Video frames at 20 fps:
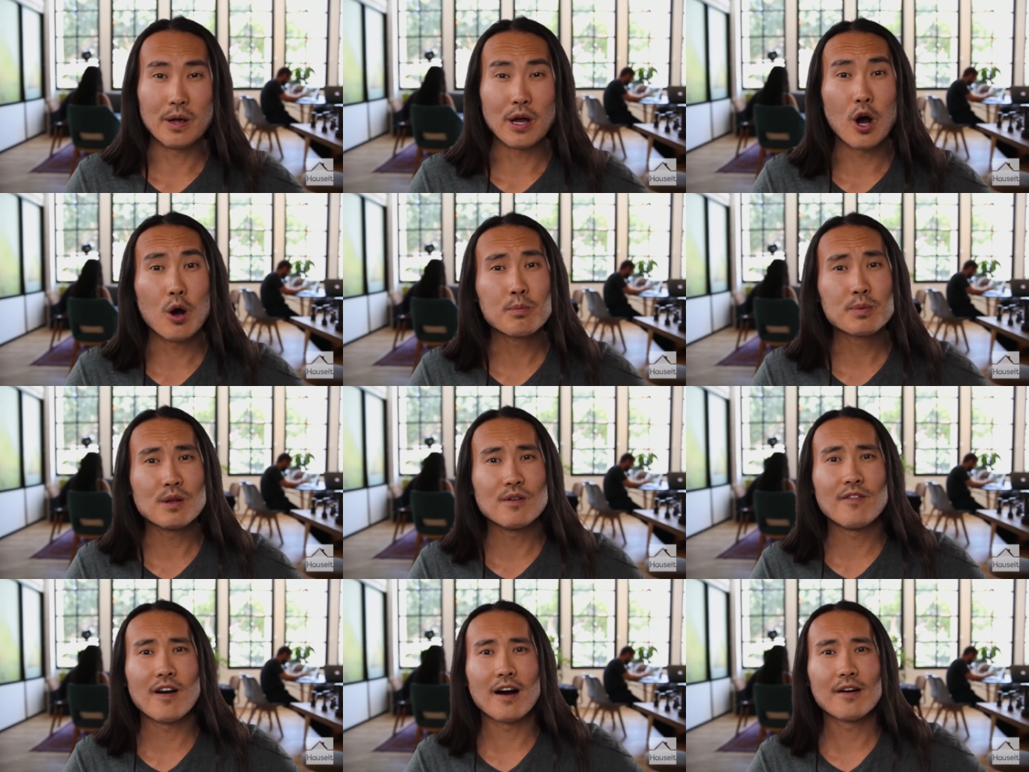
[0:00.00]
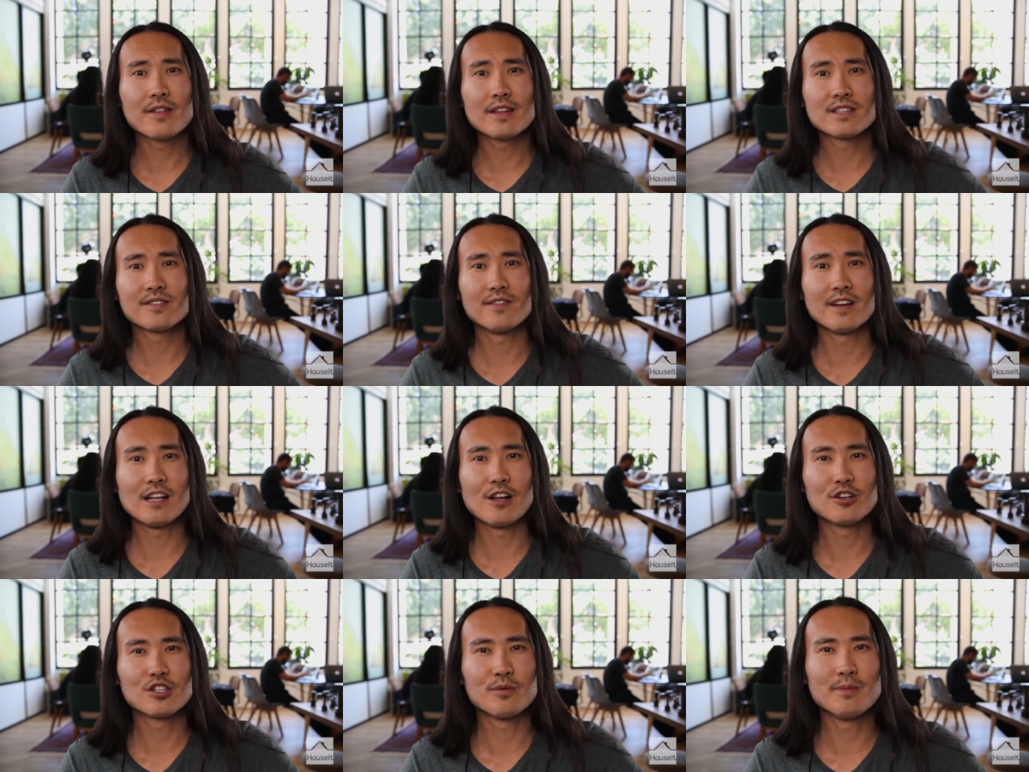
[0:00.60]
We hope you found this
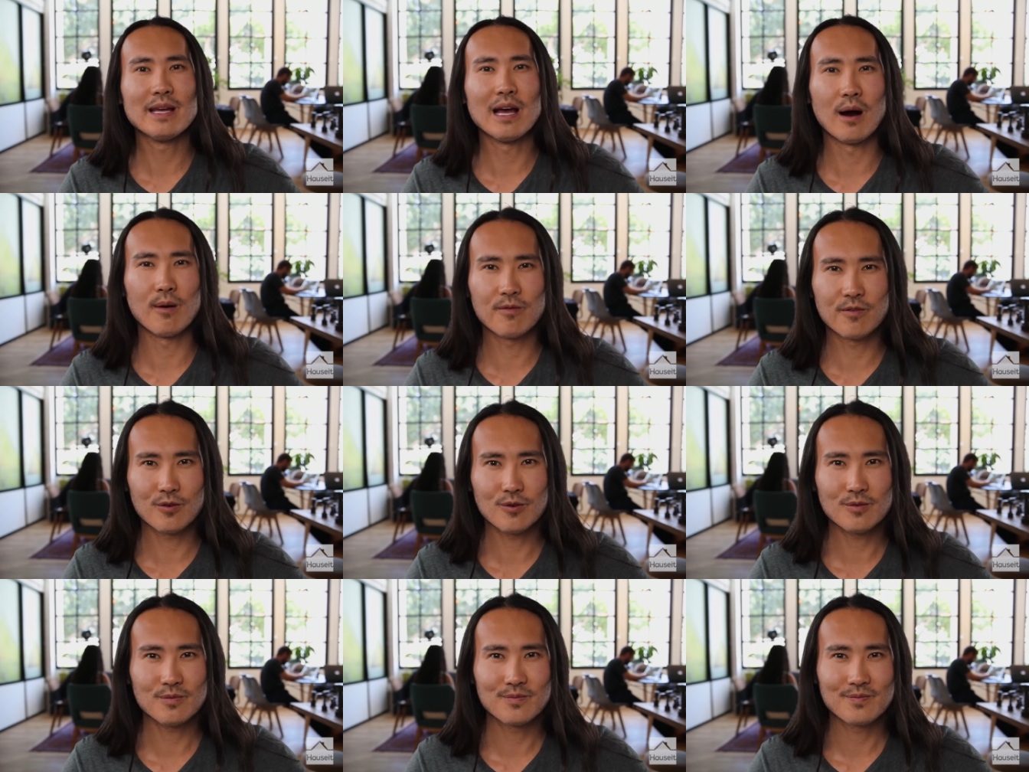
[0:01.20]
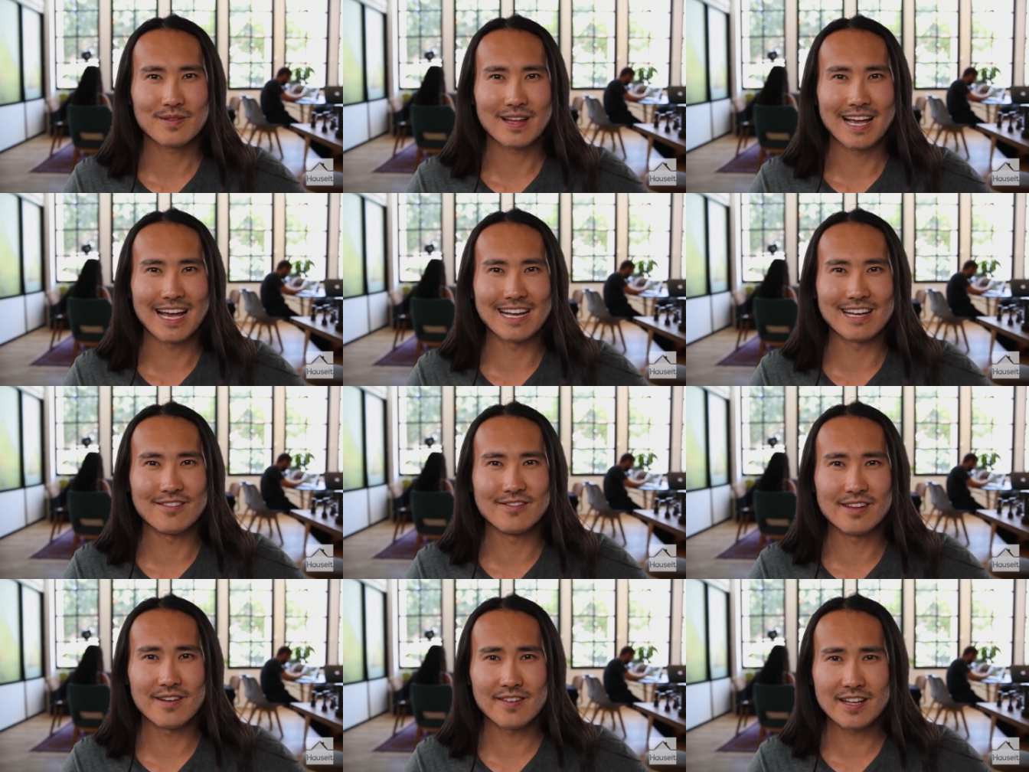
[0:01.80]
video to be helpful,
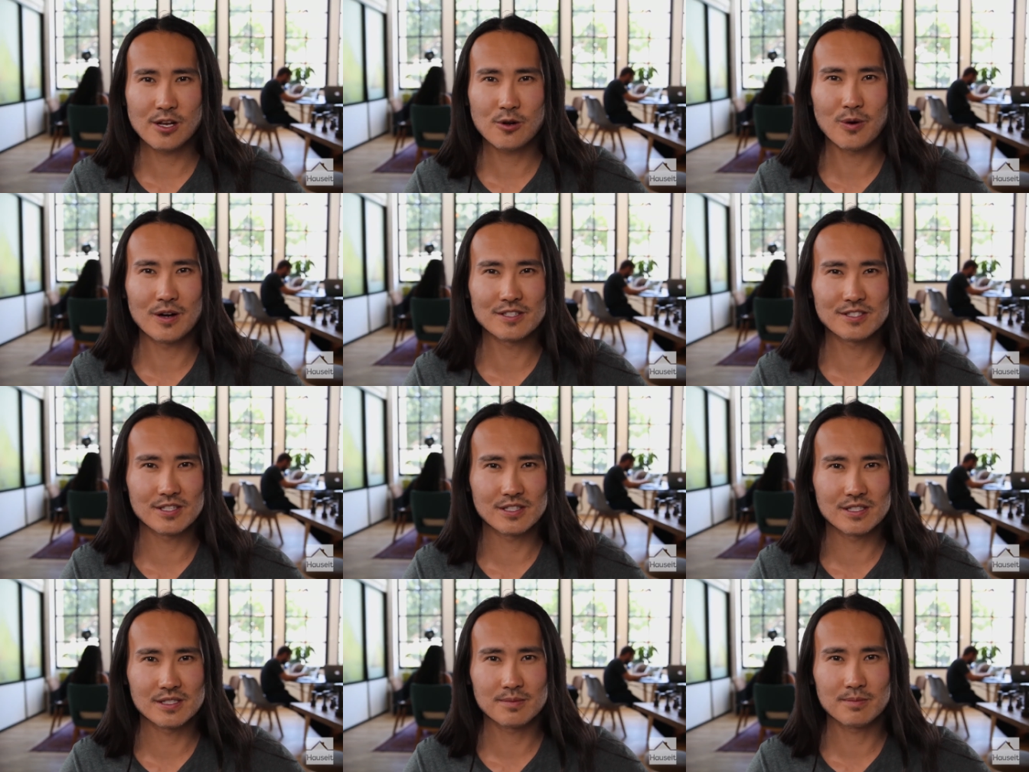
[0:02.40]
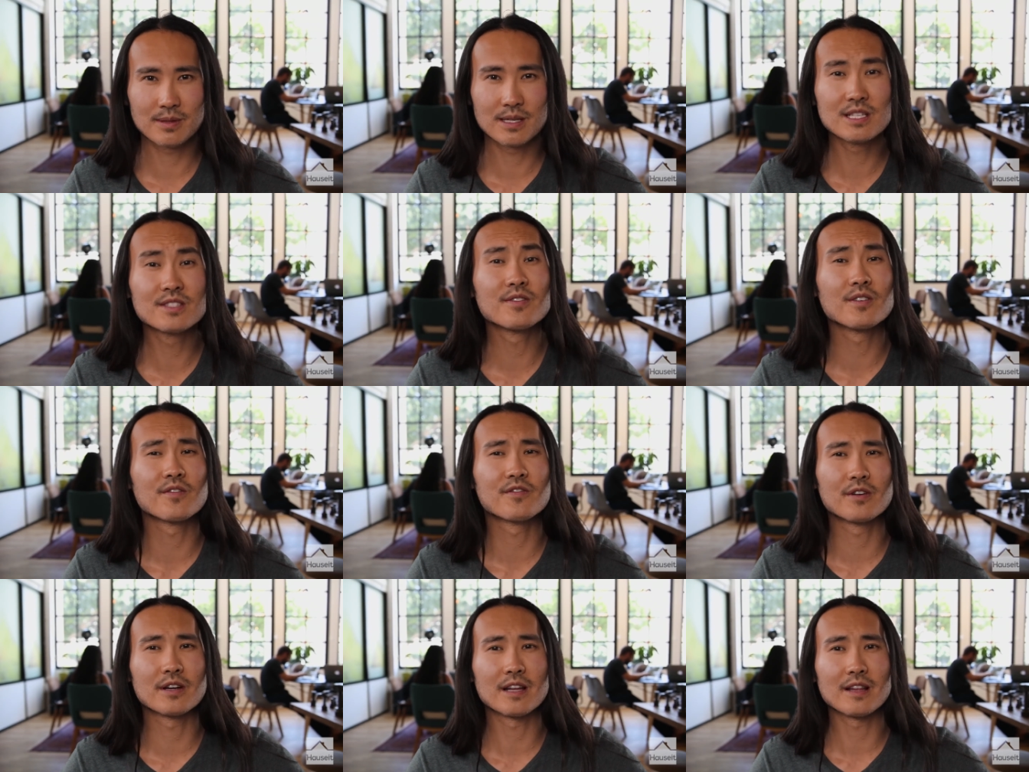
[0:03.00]
and if you have any questions, please
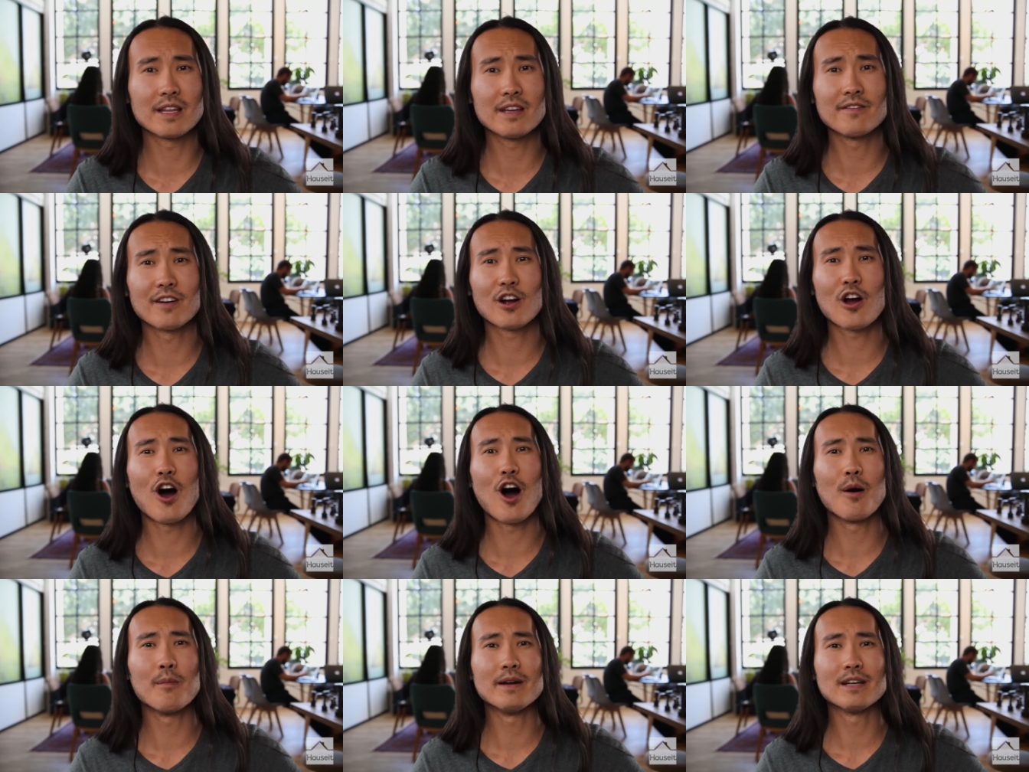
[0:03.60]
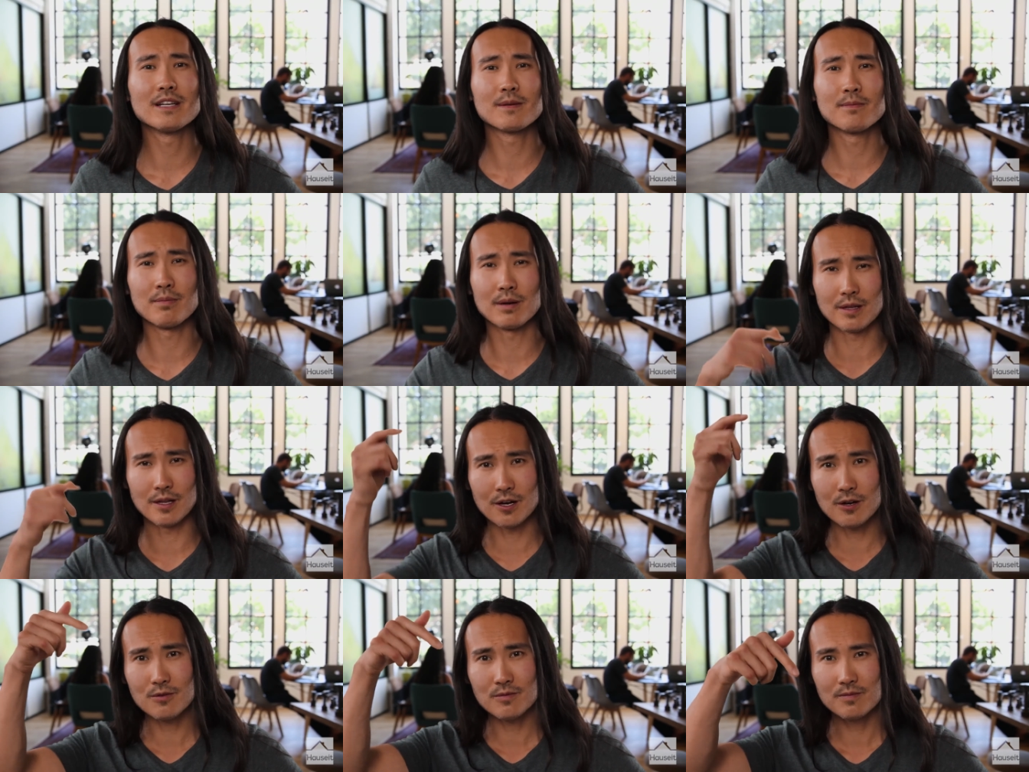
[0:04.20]
feel free to leave a comment
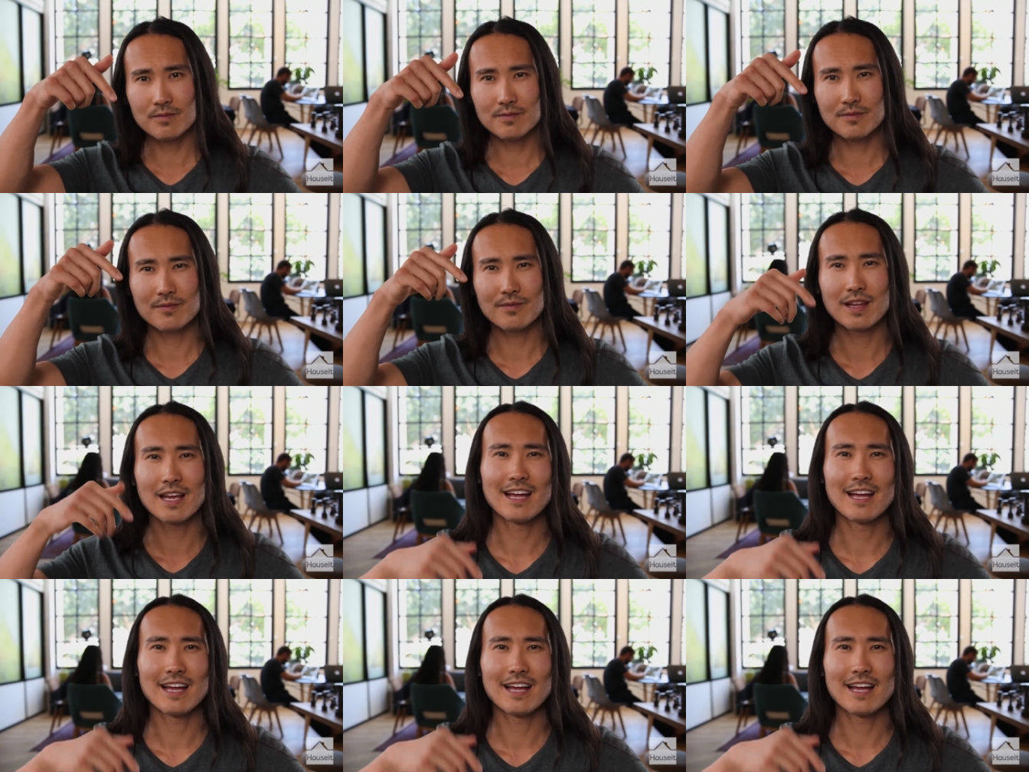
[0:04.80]
below